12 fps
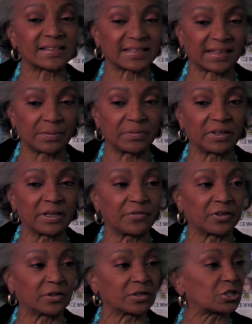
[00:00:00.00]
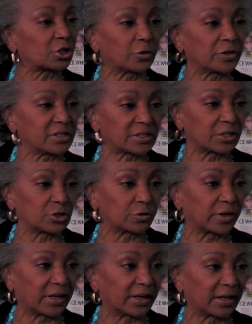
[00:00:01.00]
And I said, I'm leaving the show. He said,
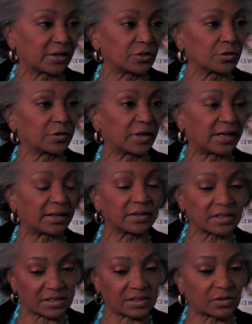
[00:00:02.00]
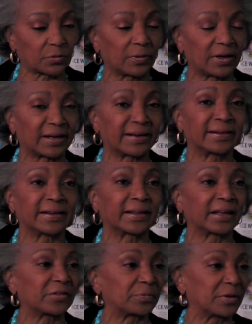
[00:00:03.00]
You cannot do that, and this is why. And
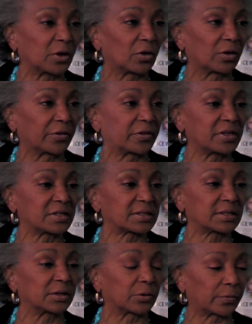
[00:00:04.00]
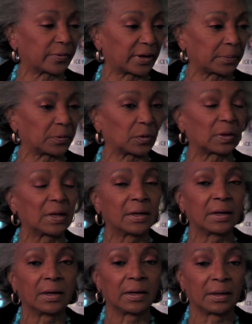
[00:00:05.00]
he gave me all these incredible
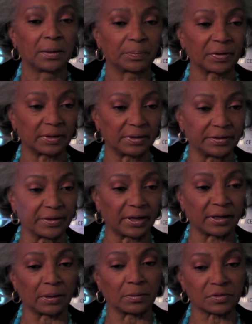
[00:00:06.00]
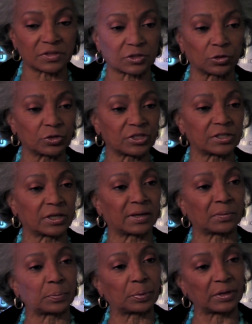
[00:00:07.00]
uh,
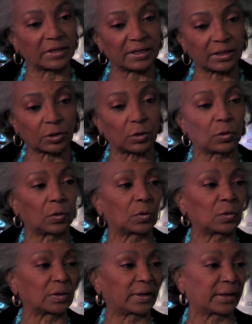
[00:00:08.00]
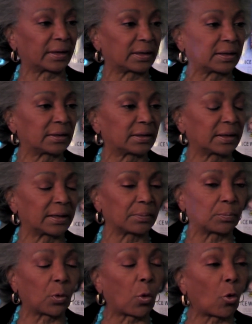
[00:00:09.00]
socio-political and
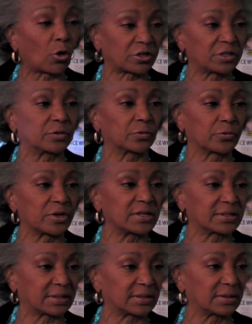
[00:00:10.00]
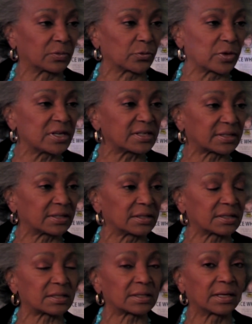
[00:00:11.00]
important reason,
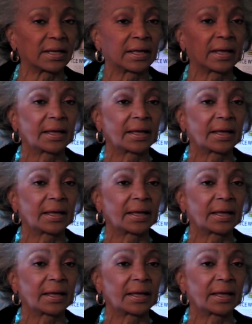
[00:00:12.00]
reasons